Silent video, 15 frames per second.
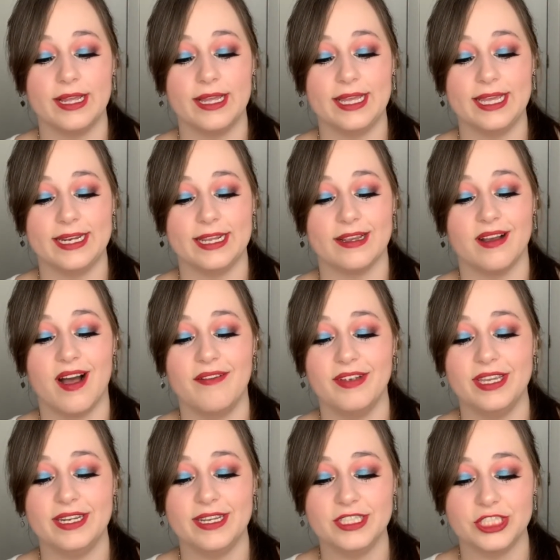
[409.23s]
and agave
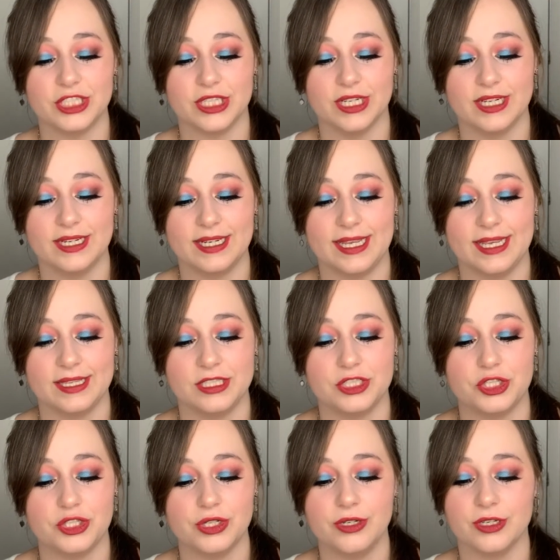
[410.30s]
nectar and
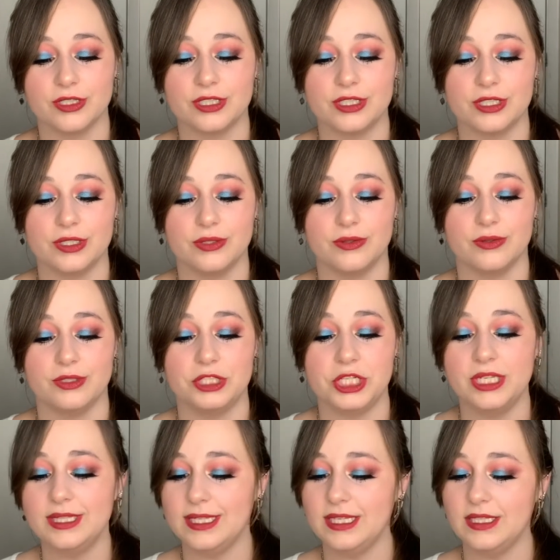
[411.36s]
sugar to
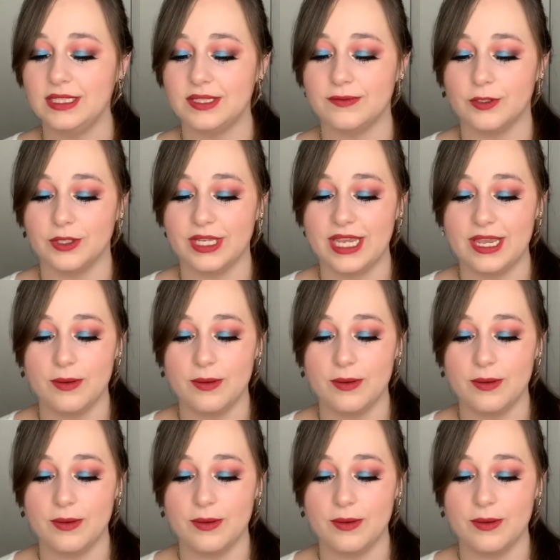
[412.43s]
gently exfoliate,